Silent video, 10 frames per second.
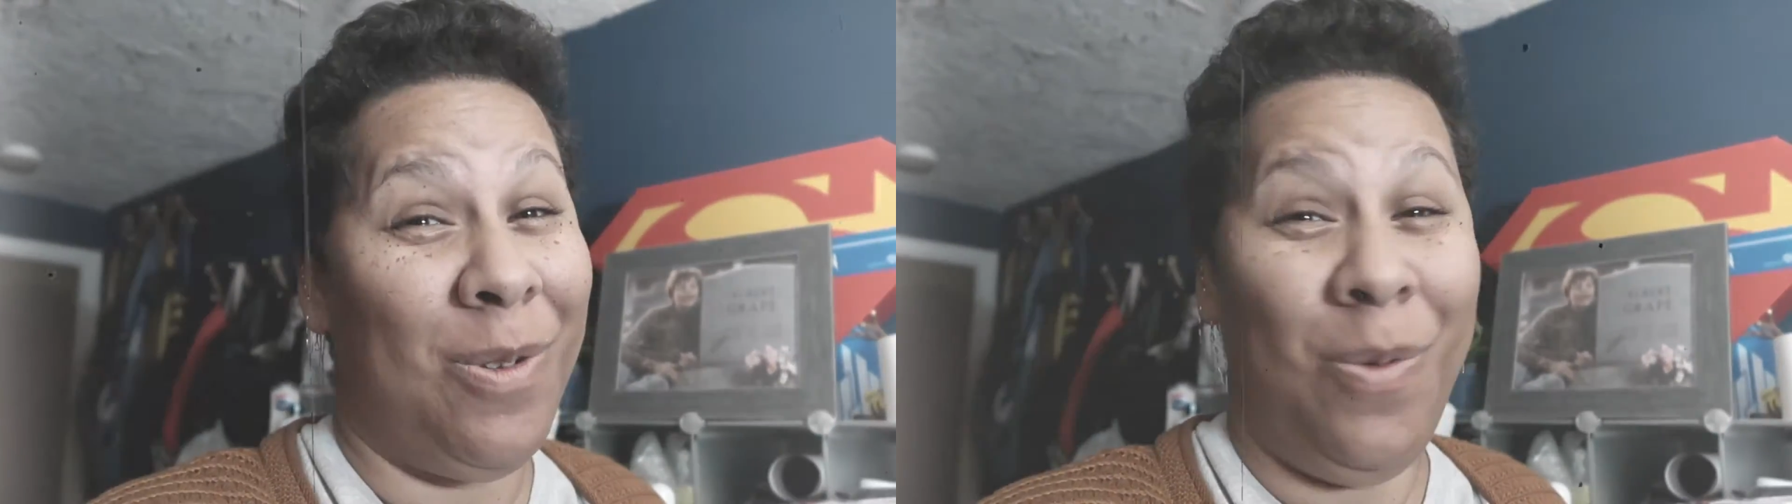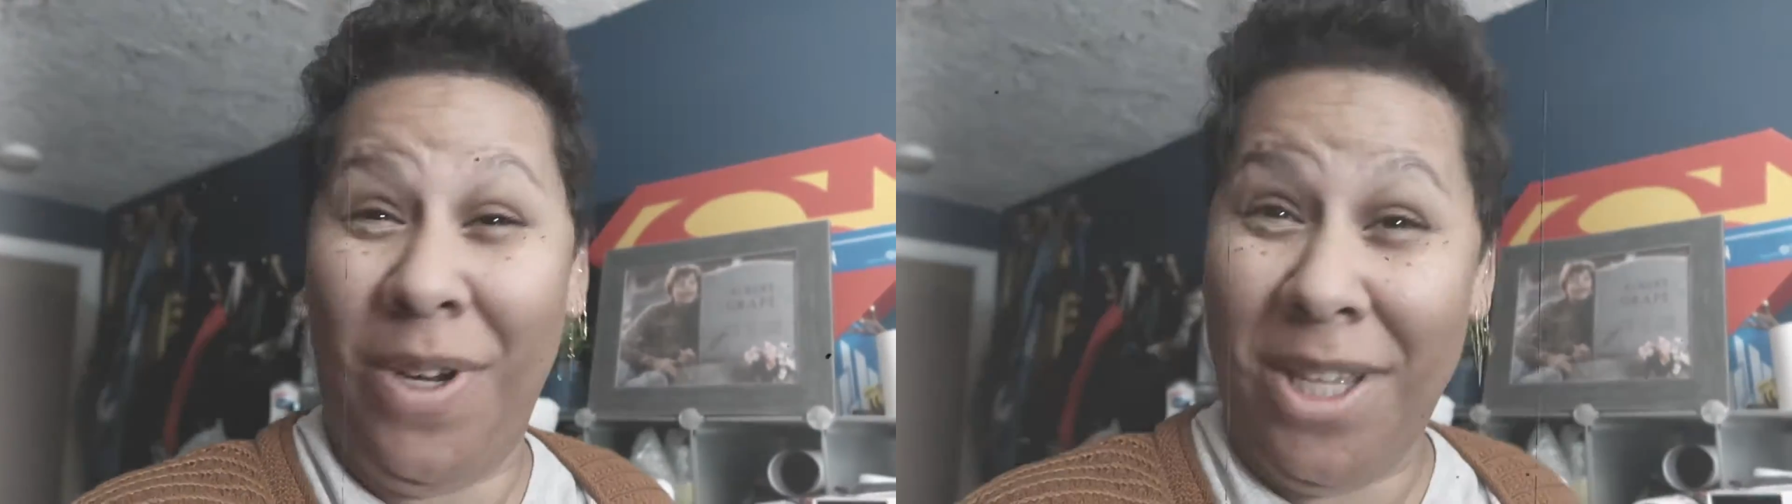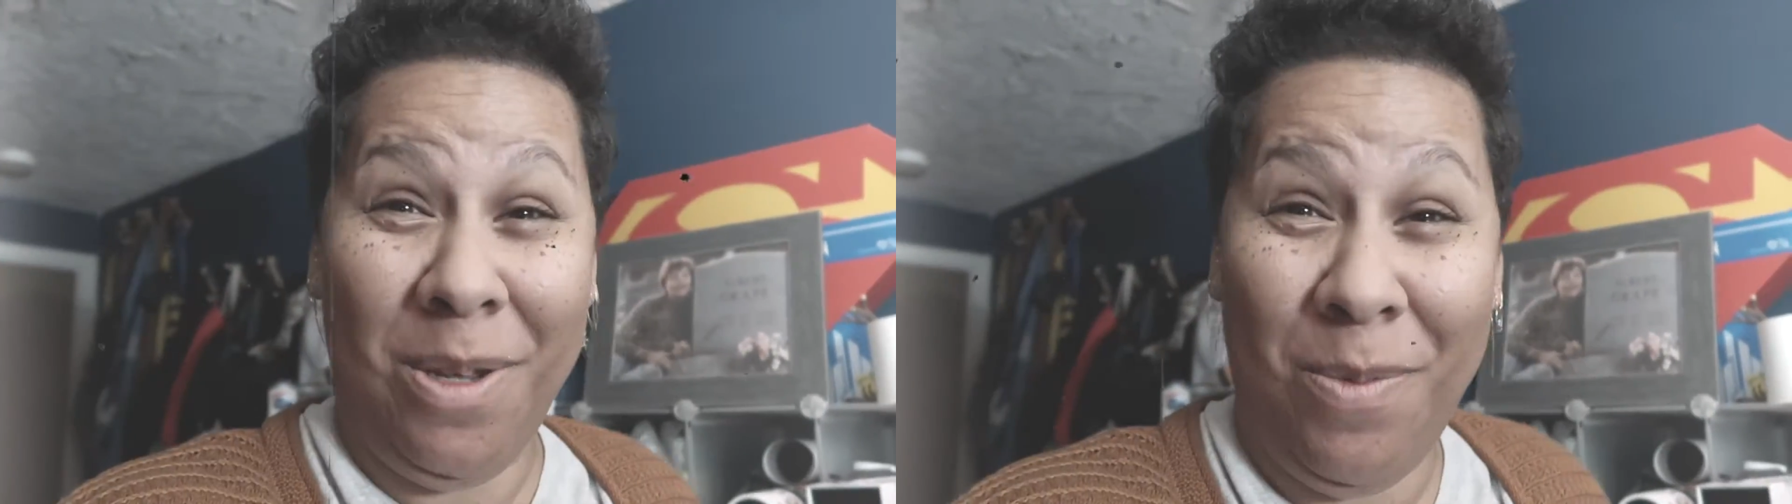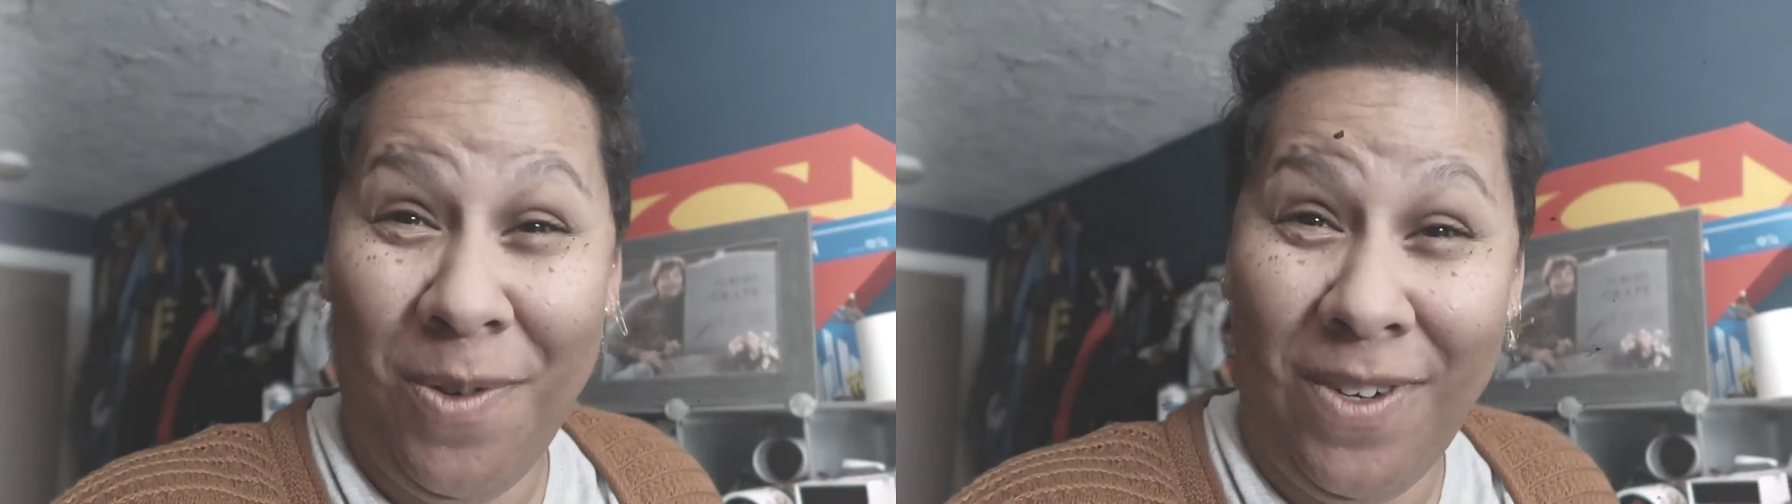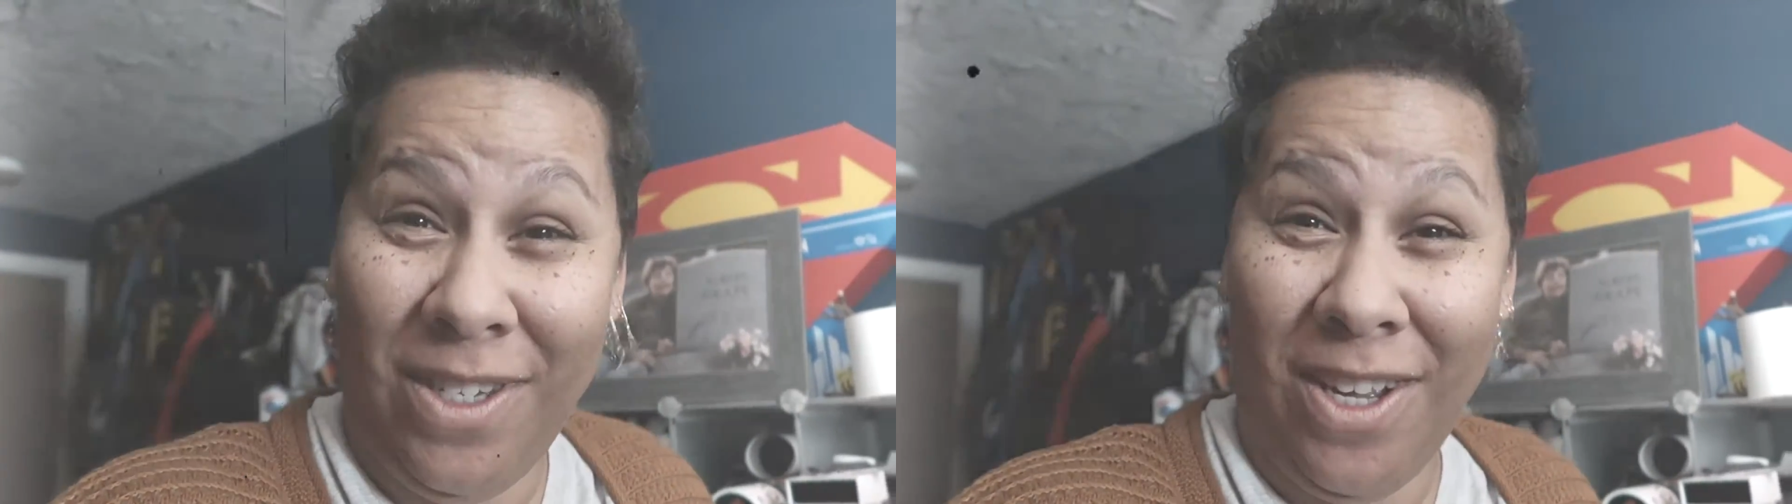weekly
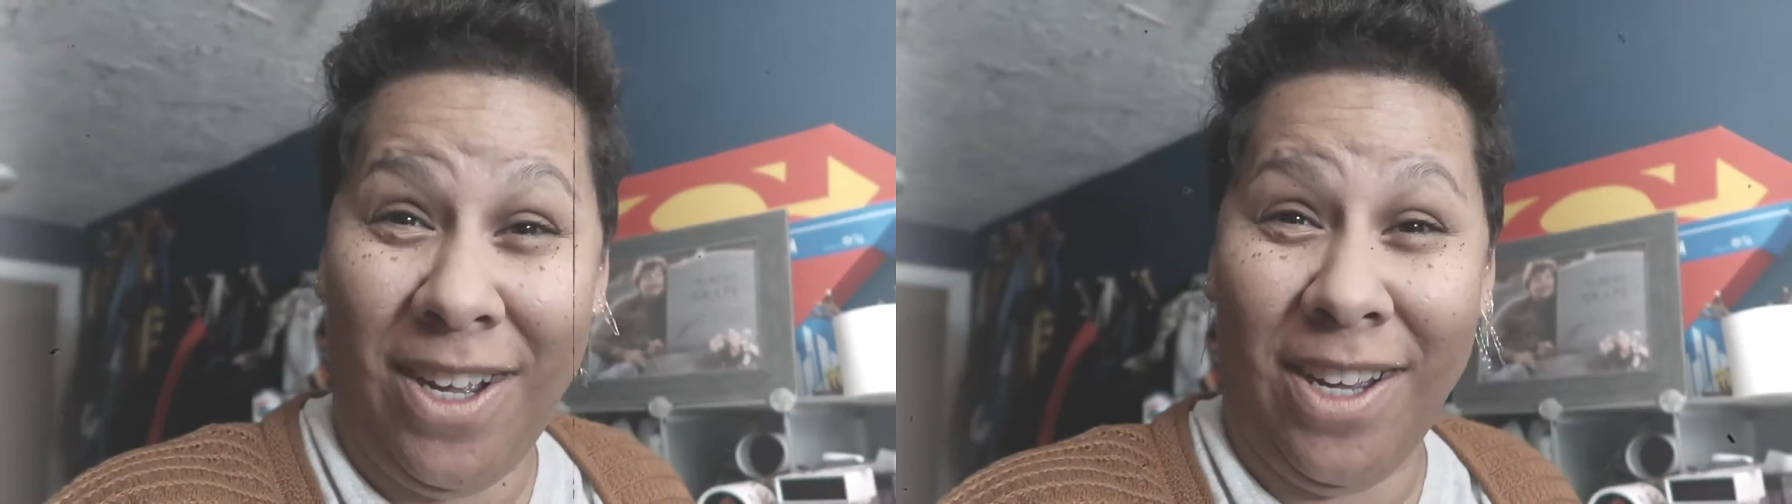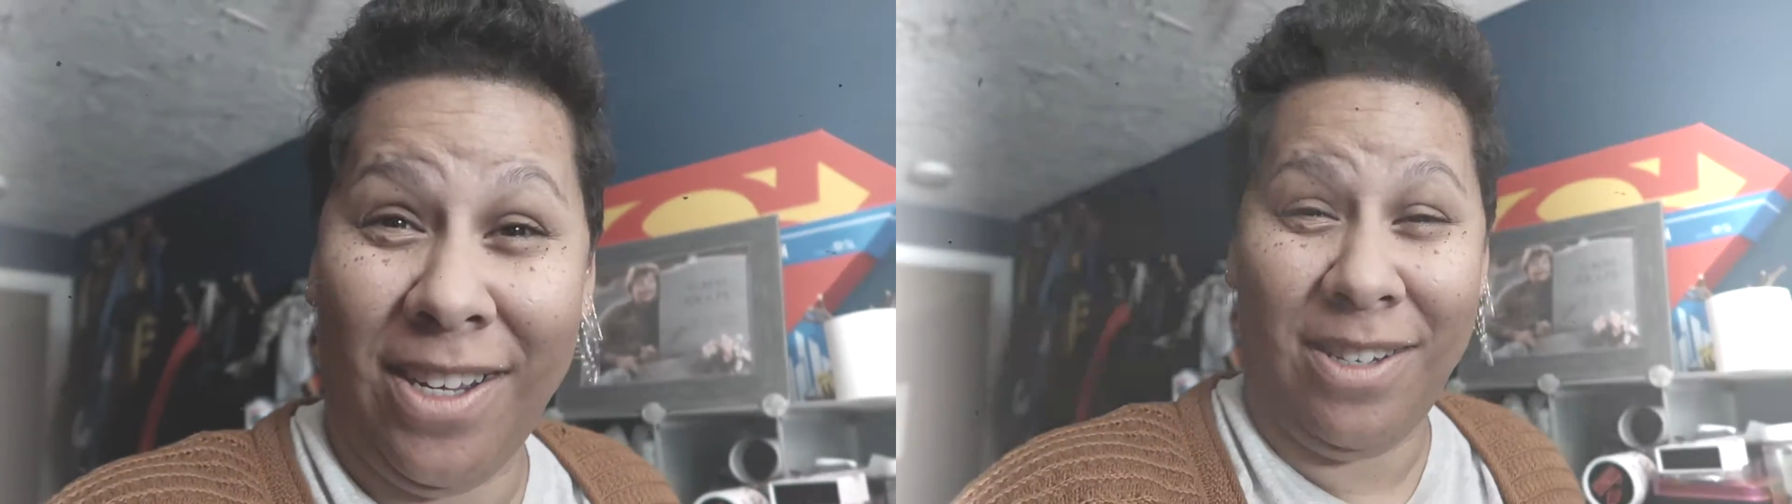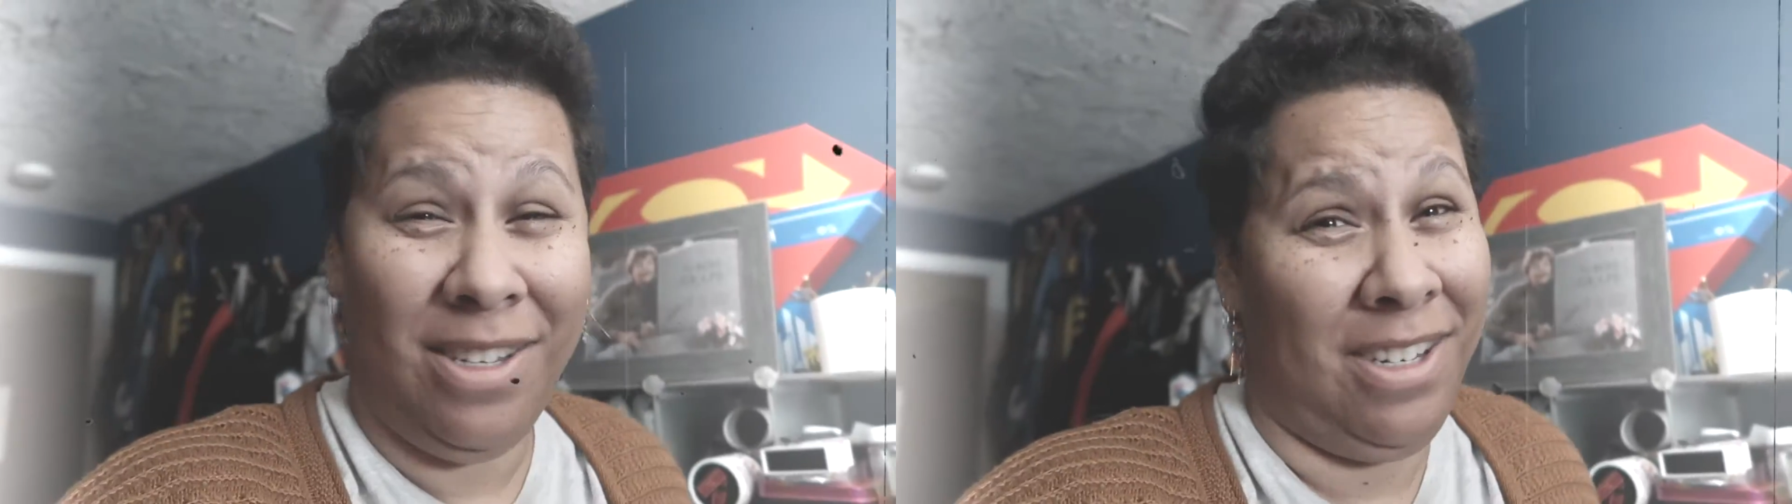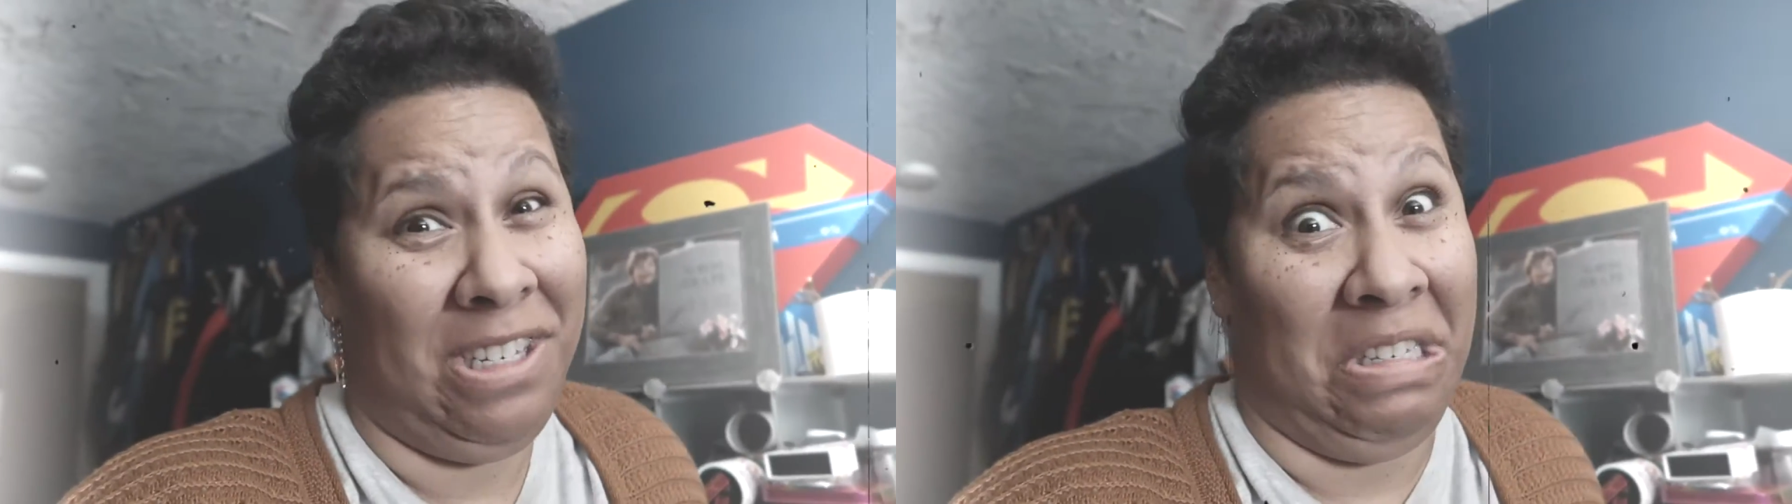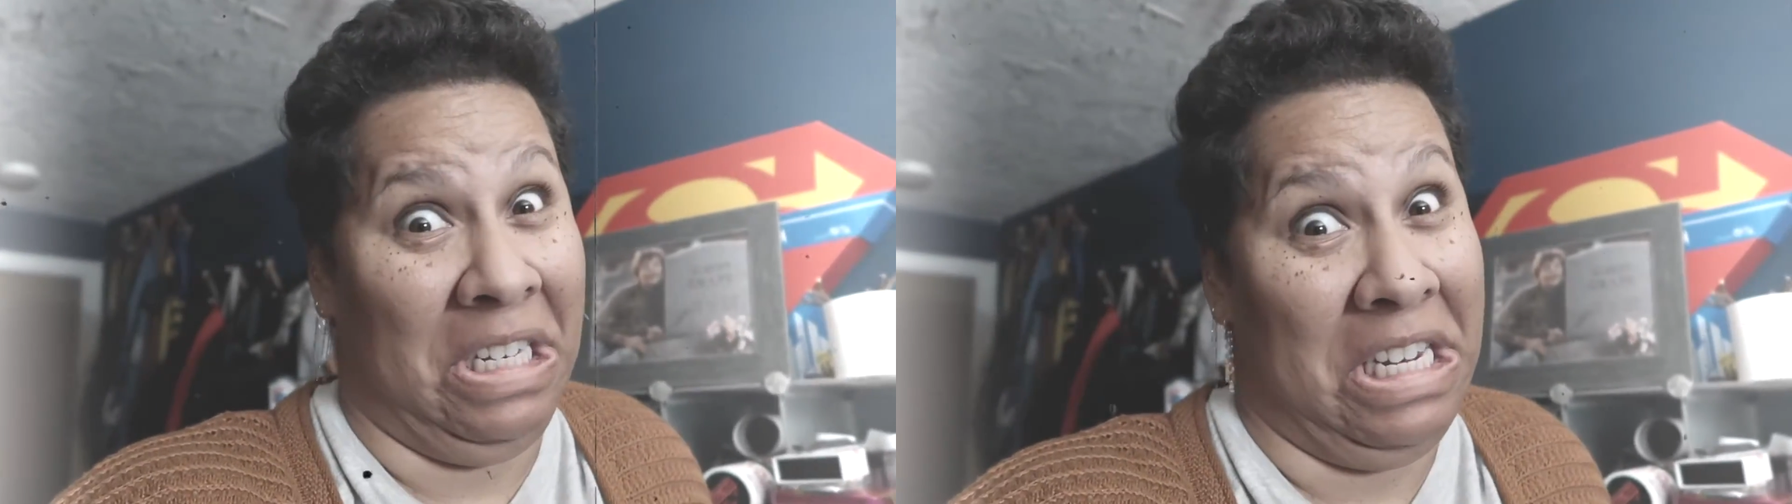movie talk. So let's
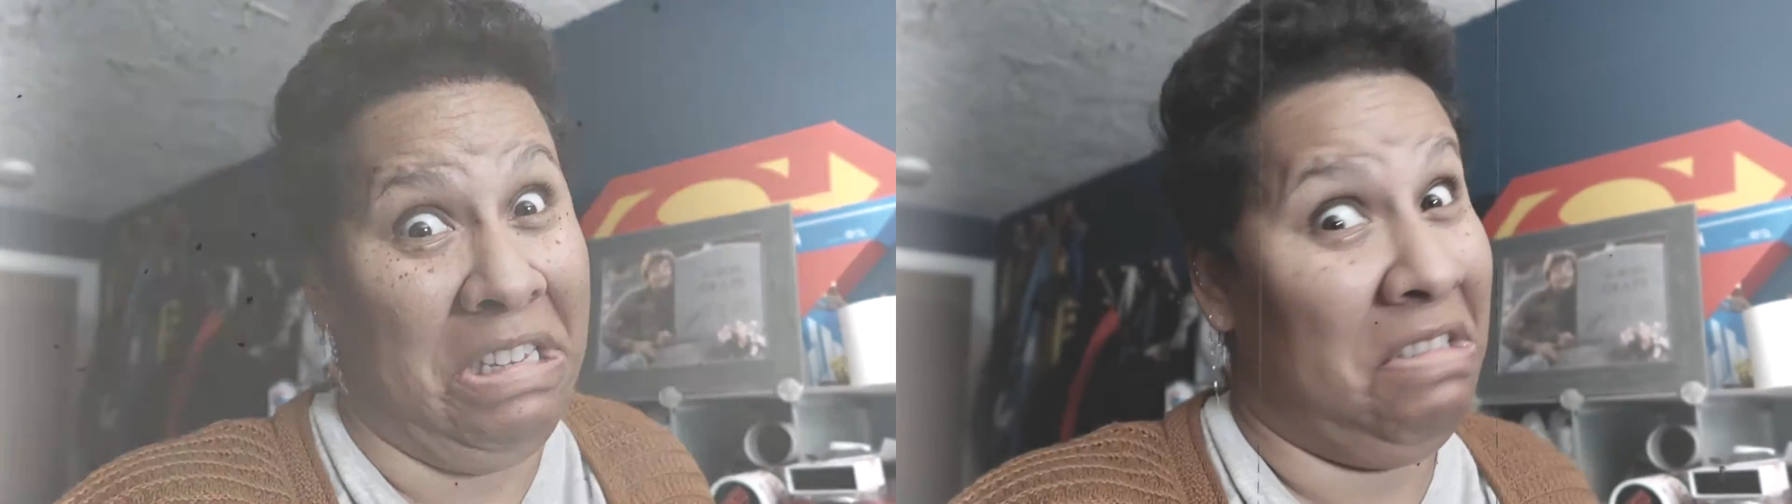just get